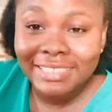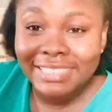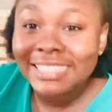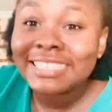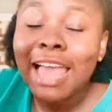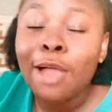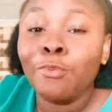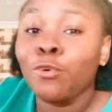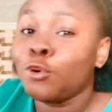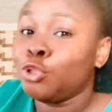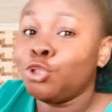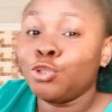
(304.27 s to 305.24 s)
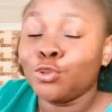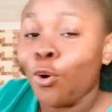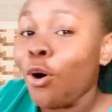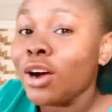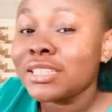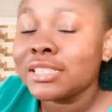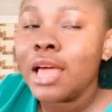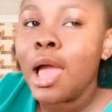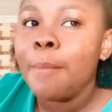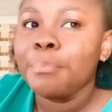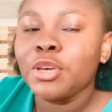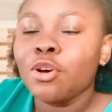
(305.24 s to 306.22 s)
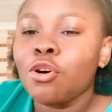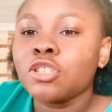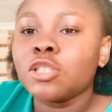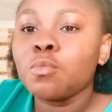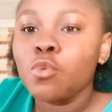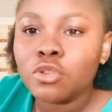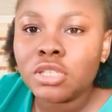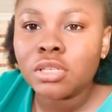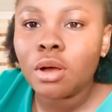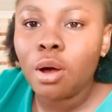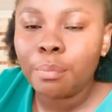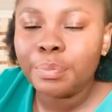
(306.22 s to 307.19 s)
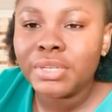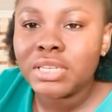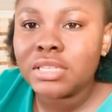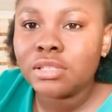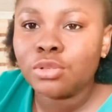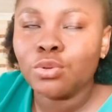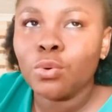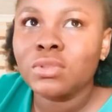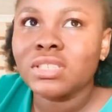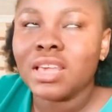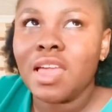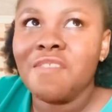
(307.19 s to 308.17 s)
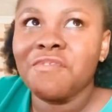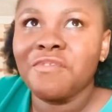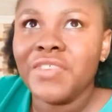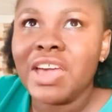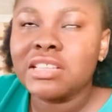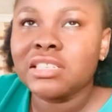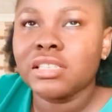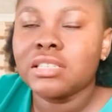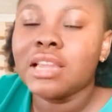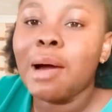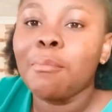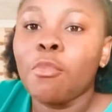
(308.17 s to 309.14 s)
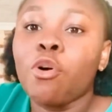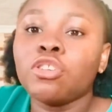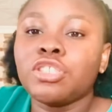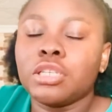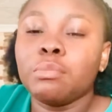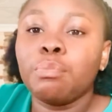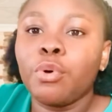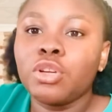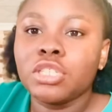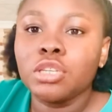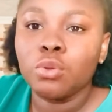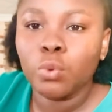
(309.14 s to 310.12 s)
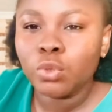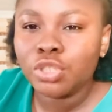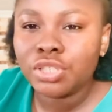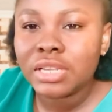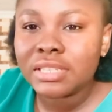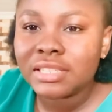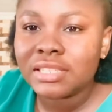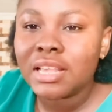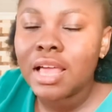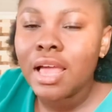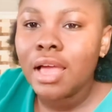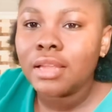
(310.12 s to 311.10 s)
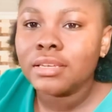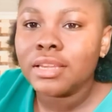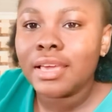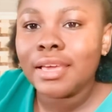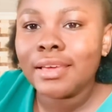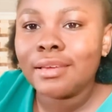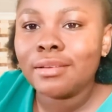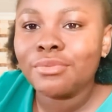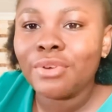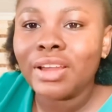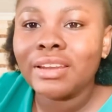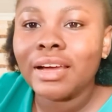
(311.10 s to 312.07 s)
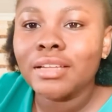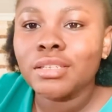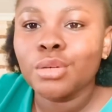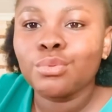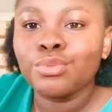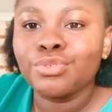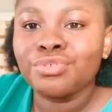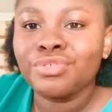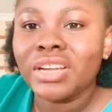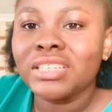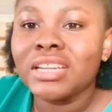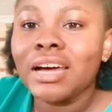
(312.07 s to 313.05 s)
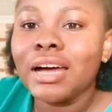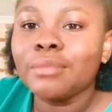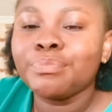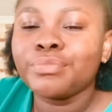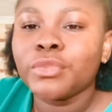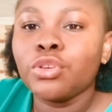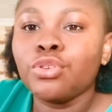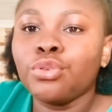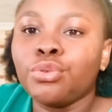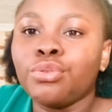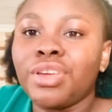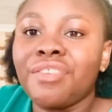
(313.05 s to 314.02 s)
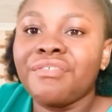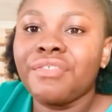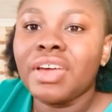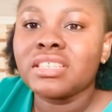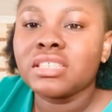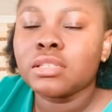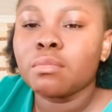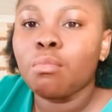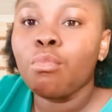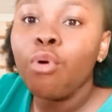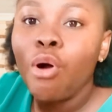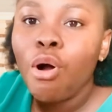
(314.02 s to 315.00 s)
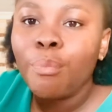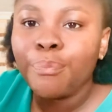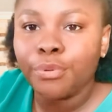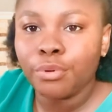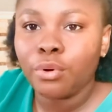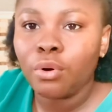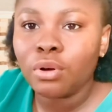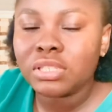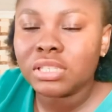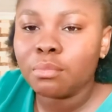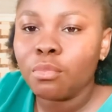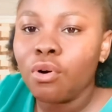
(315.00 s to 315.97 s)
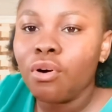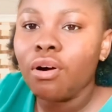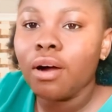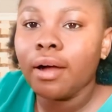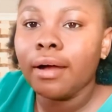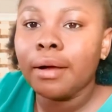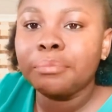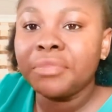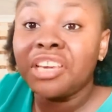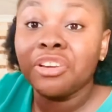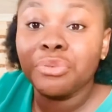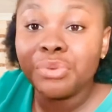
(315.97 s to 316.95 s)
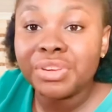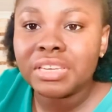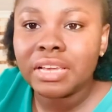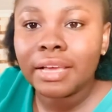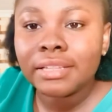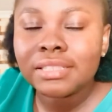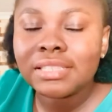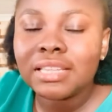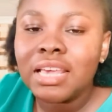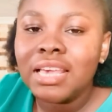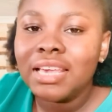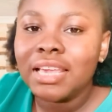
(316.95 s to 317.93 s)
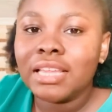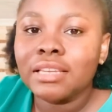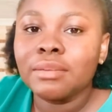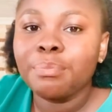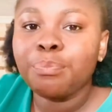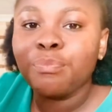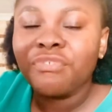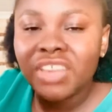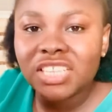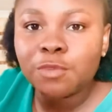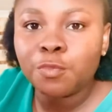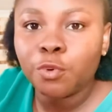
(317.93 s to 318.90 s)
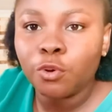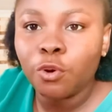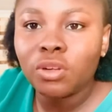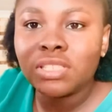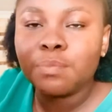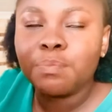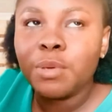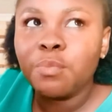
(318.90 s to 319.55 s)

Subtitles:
list, I was shocked because most companies don't invest that much in body lotions. They would rather you know, invest more product, more ingredients in face products.